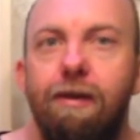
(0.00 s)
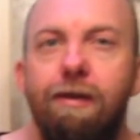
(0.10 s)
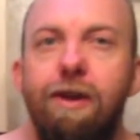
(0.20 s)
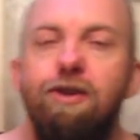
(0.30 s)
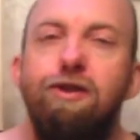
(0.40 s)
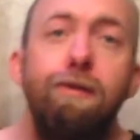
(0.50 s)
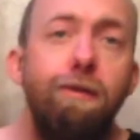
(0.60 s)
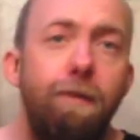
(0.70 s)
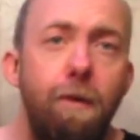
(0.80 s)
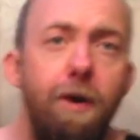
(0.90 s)
They choose
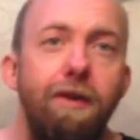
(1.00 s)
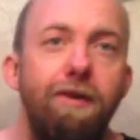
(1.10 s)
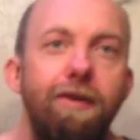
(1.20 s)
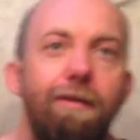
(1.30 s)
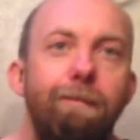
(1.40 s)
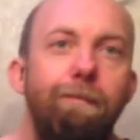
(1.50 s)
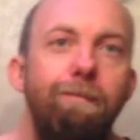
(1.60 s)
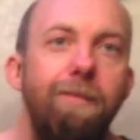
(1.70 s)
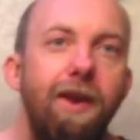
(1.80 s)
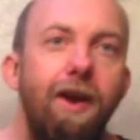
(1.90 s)
force.
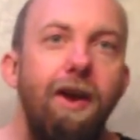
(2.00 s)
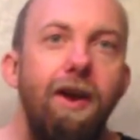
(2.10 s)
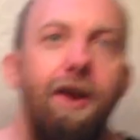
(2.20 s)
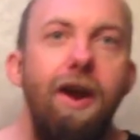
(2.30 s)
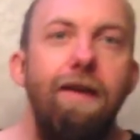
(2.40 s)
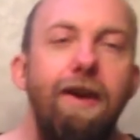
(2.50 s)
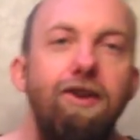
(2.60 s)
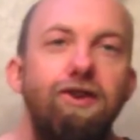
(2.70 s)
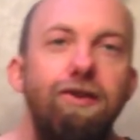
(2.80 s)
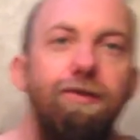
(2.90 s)
And they
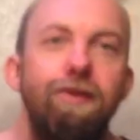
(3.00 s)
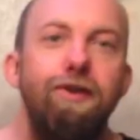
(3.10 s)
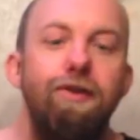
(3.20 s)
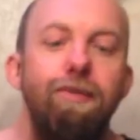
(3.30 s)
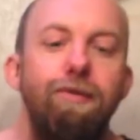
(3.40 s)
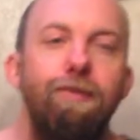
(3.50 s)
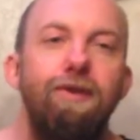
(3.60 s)
choose to